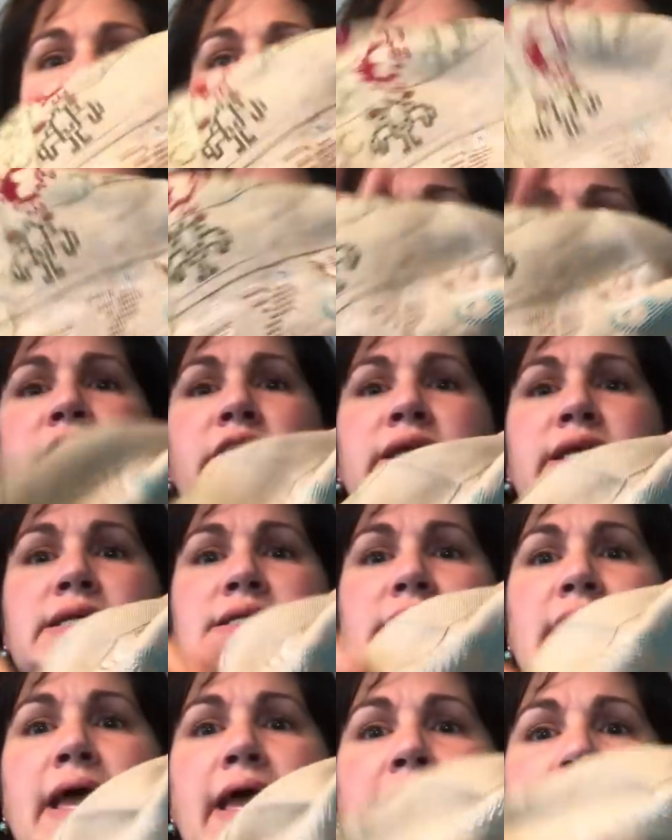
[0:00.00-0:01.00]
Isn't it funny
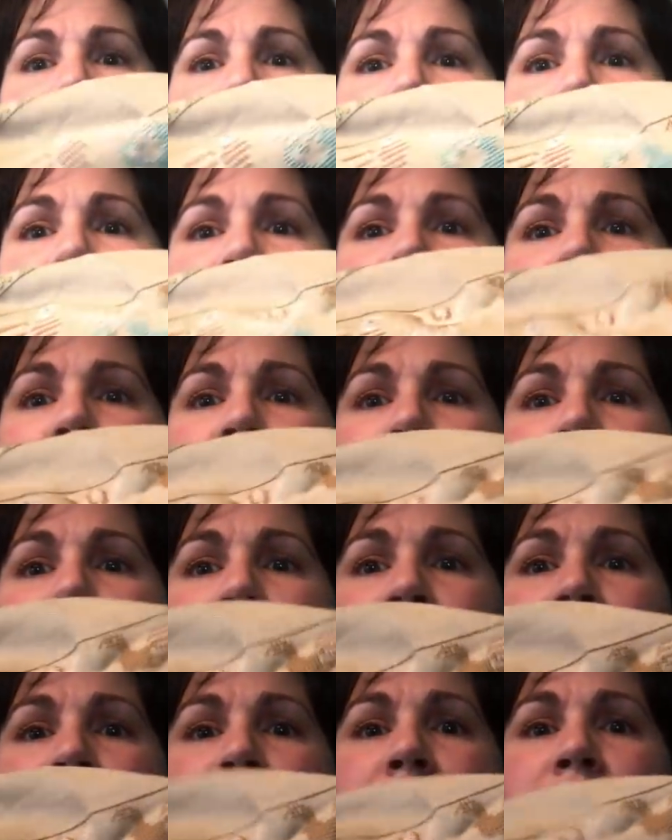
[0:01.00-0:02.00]
to have
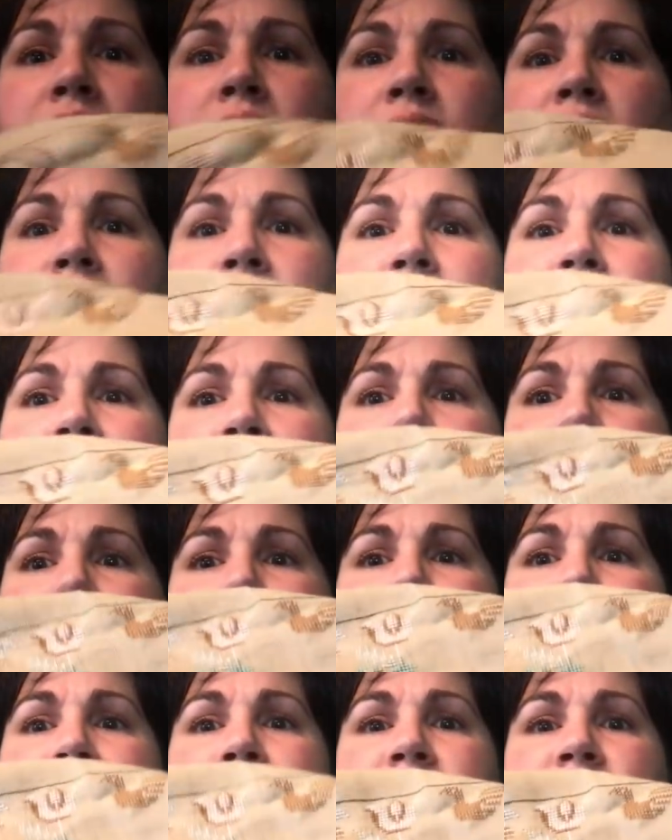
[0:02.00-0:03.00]

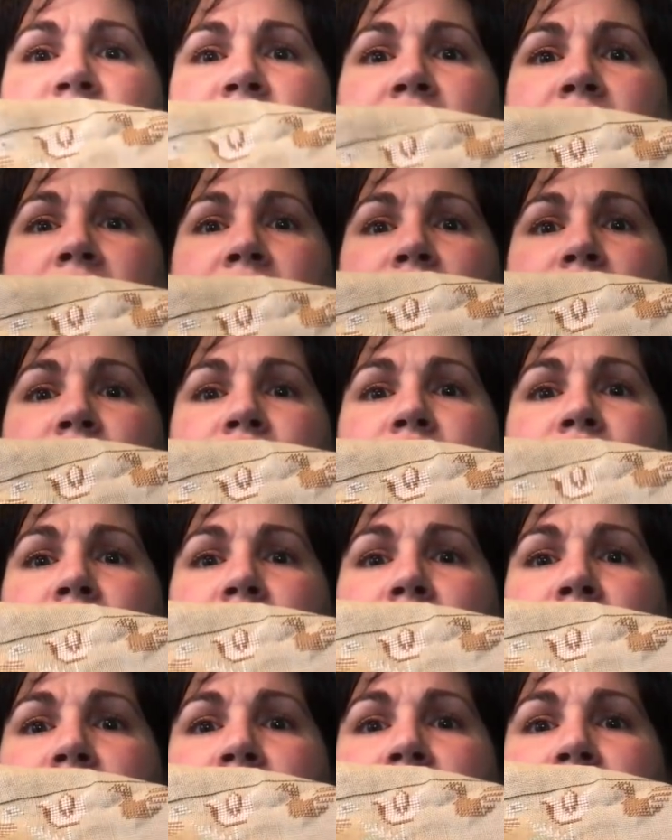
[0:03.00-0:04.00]
such a
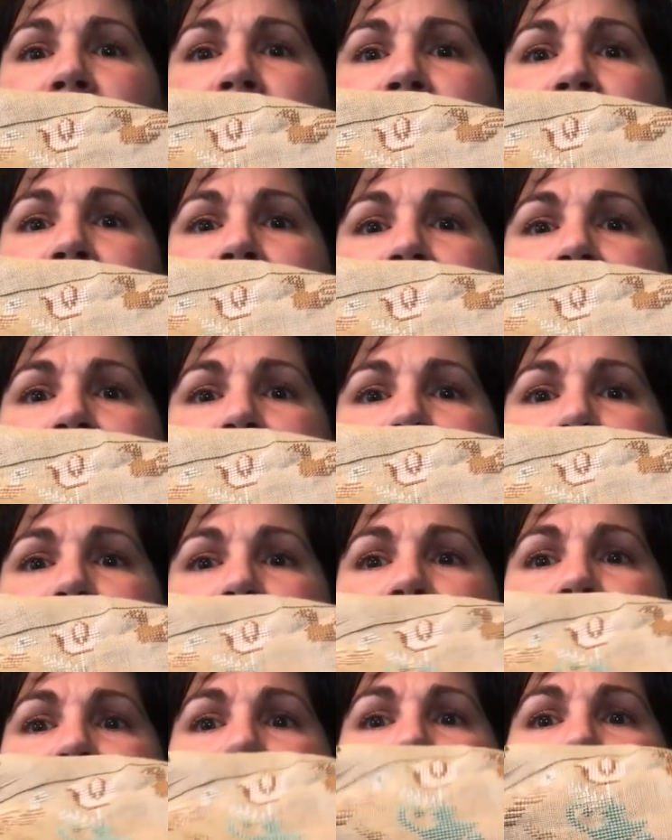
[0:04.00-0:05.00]
colorful
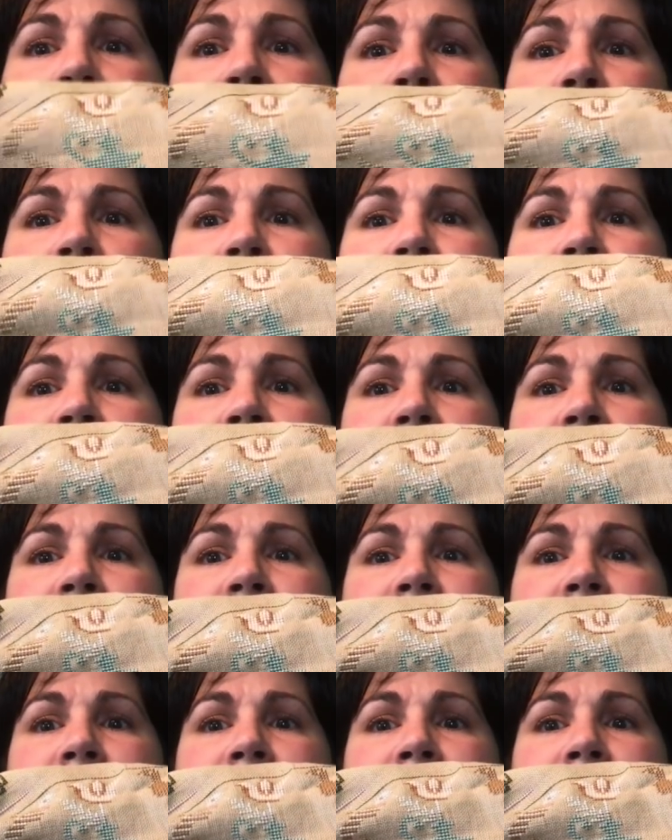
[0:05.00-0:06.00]
flower
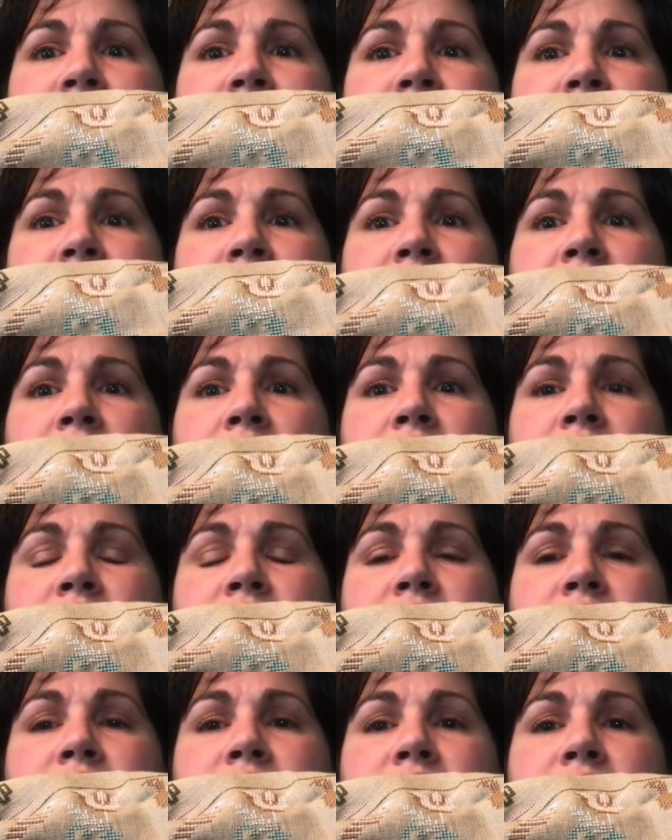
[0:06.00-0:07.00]
vase?
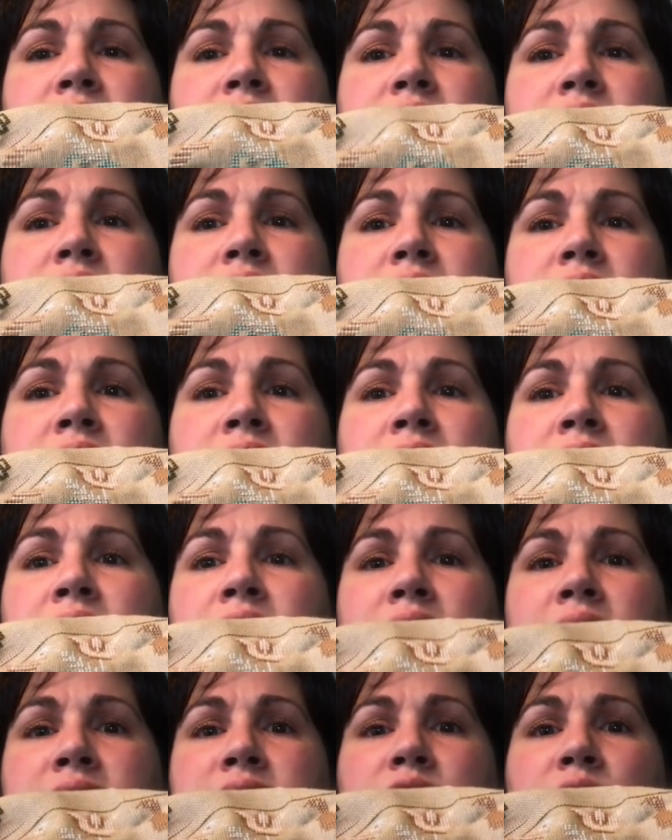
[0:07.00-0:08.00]
And
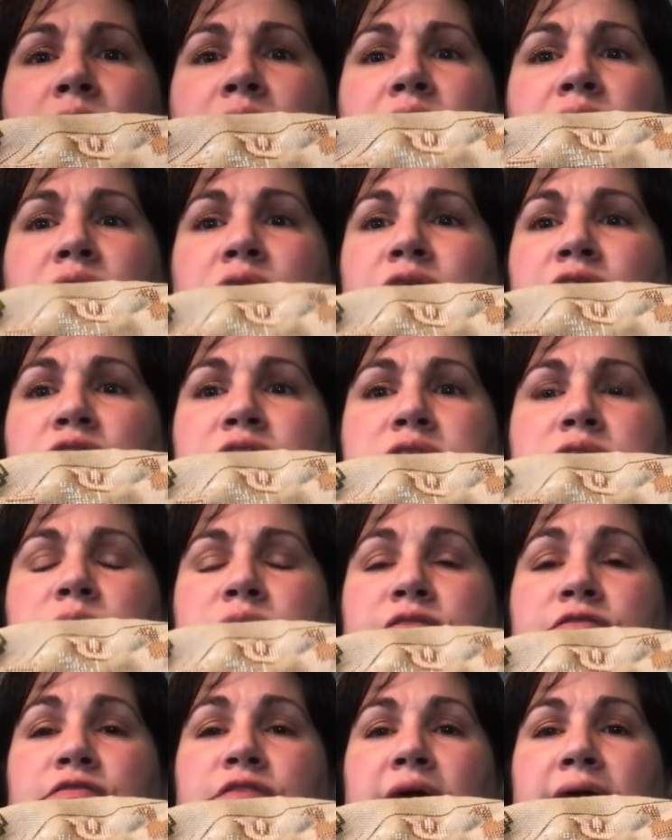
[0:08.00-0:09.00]
so I don't know if this
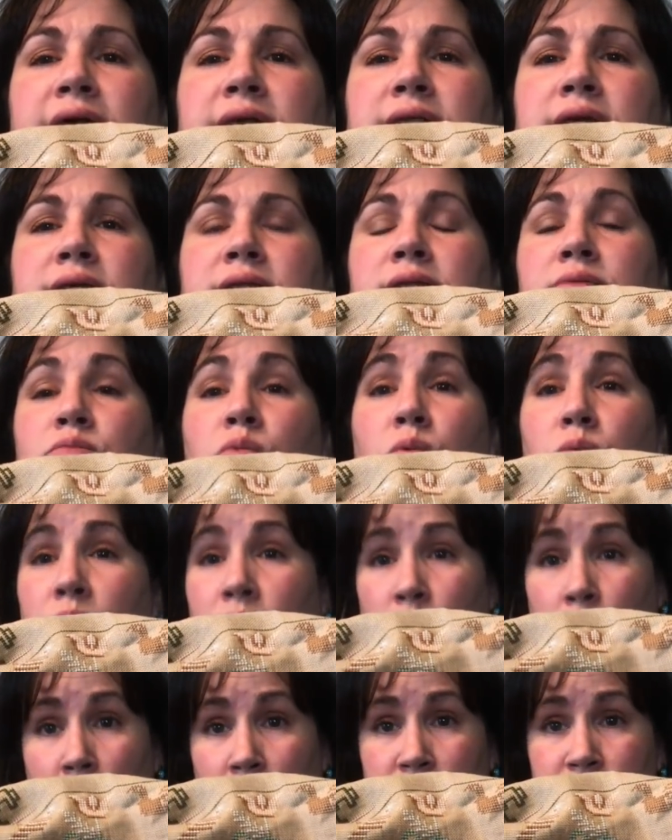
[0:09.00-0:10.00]
one faded and, or
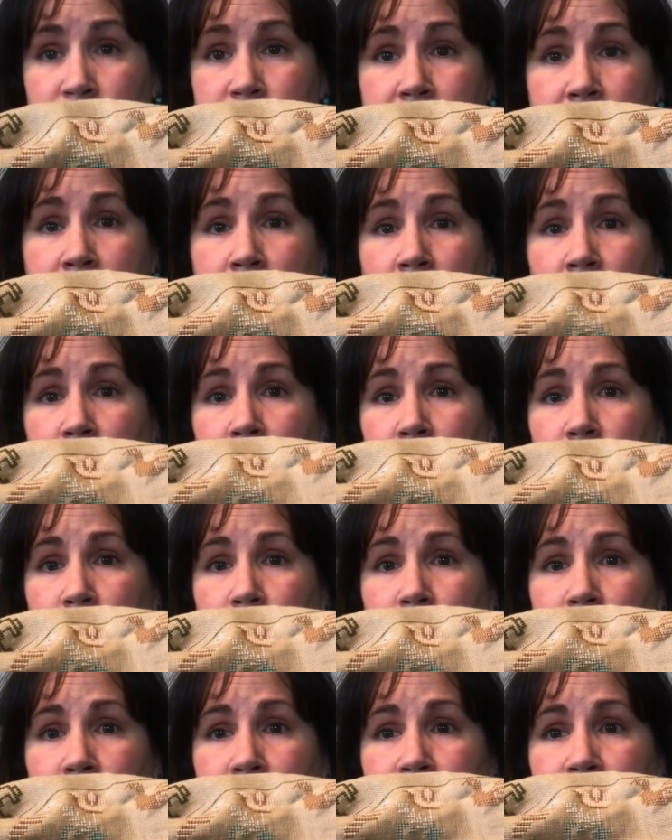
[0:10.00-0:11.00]
washed out,
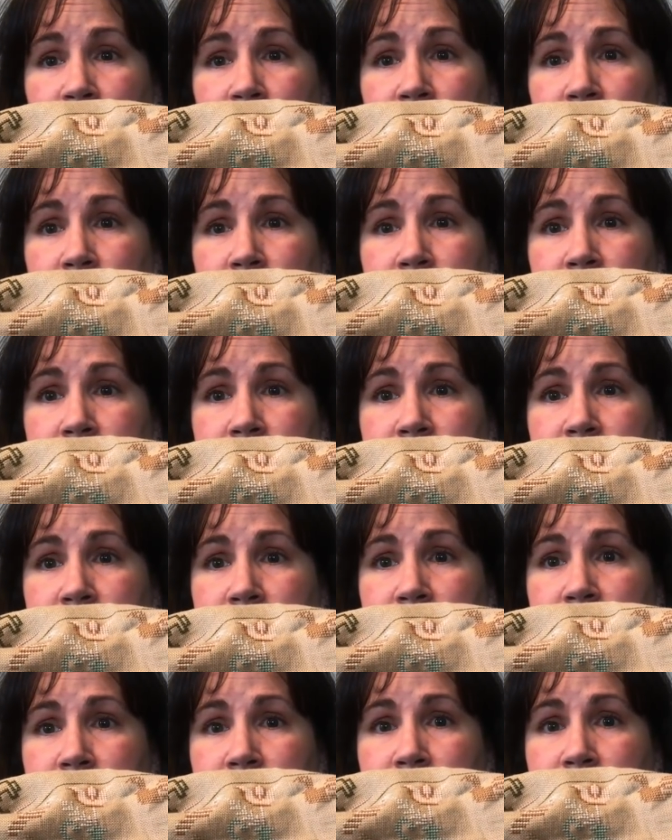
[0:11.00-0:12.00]
or if
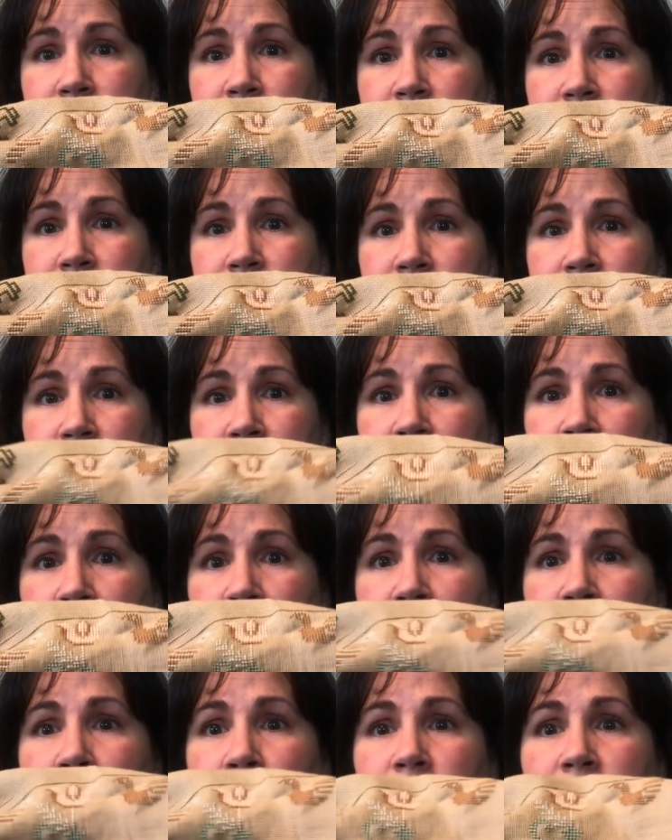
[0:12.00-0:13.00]
I
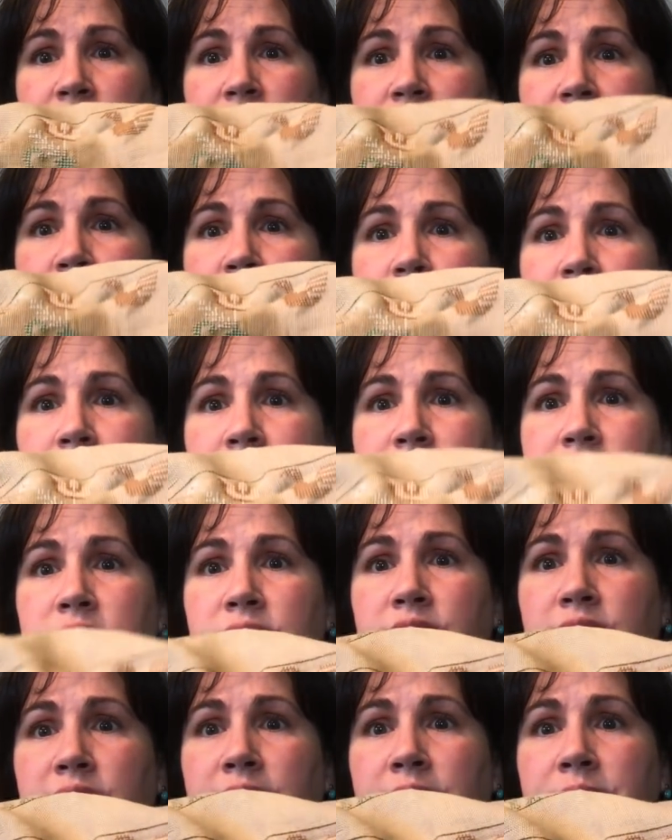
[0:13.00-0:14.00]
don't know what the story is
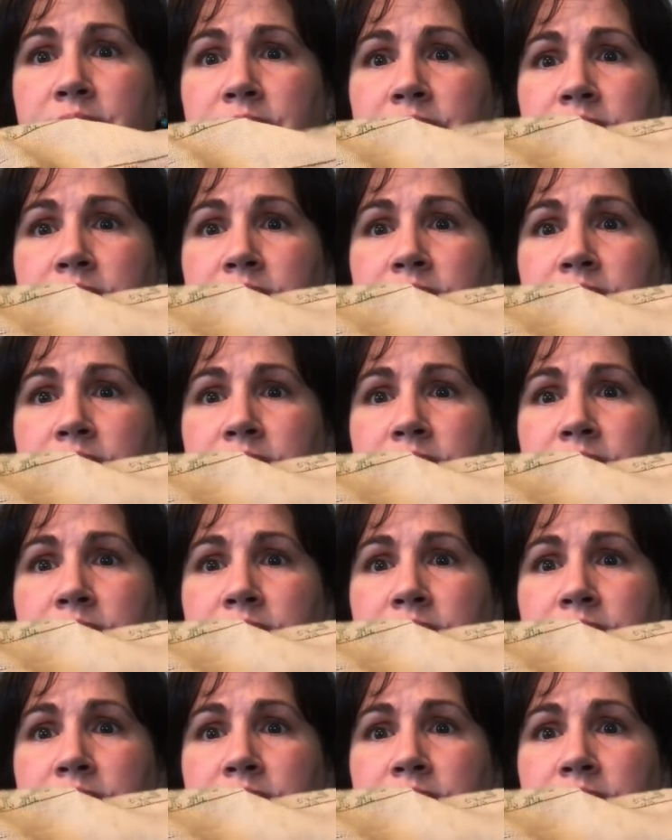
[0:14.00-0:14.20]
on that.